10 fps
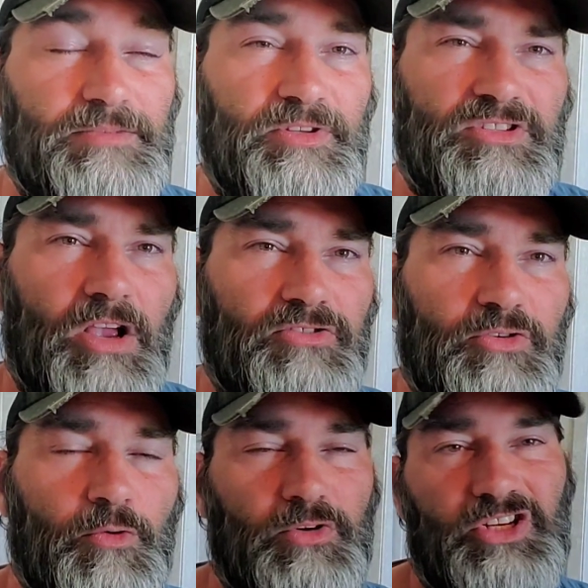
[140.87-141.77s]
but it's also
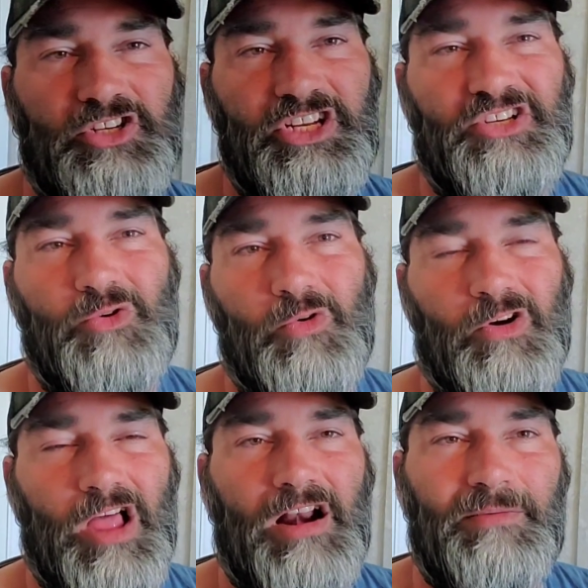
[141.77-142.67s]
going to detour a
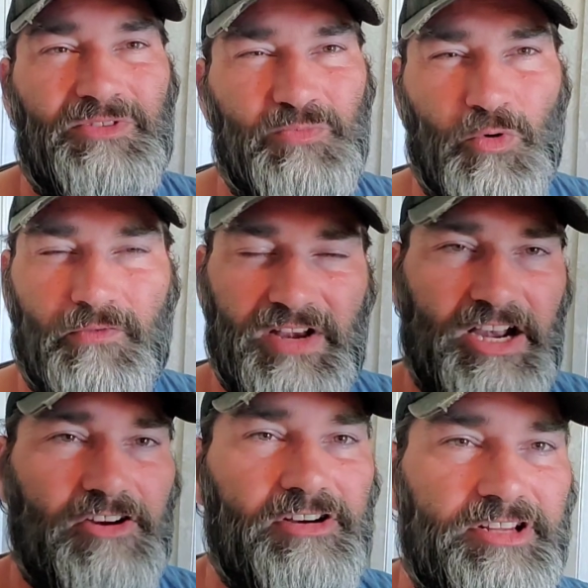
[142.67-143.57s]
lot of them as more of an
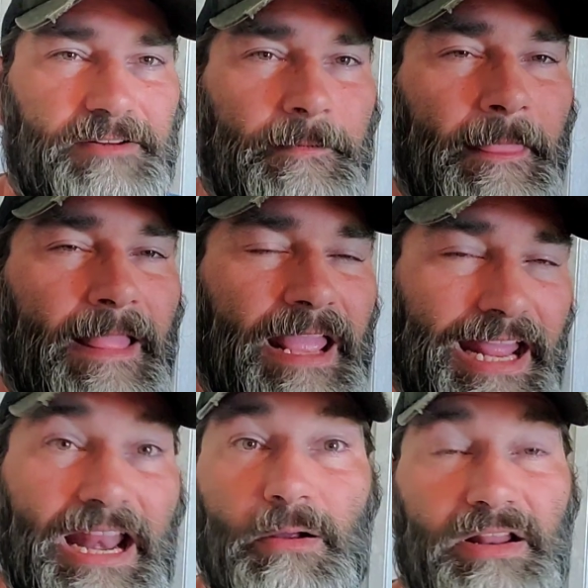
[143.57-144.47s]
irritant,
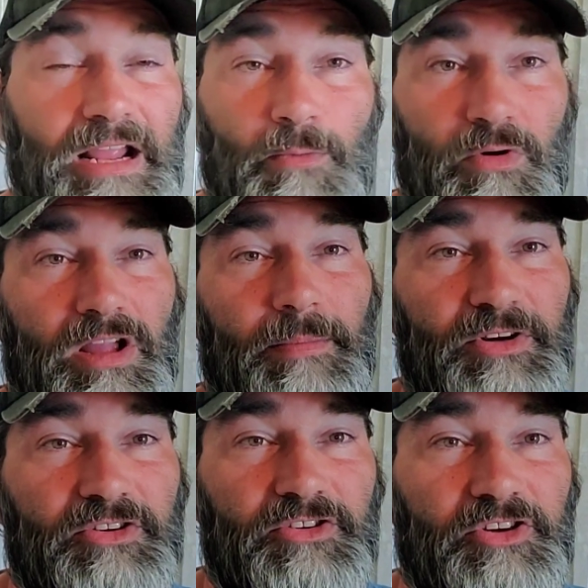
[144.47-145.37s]
and they won't come
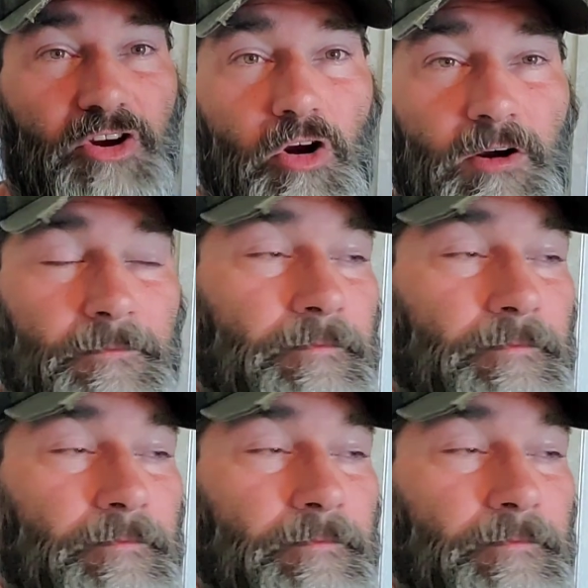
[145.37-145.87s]
into your garden.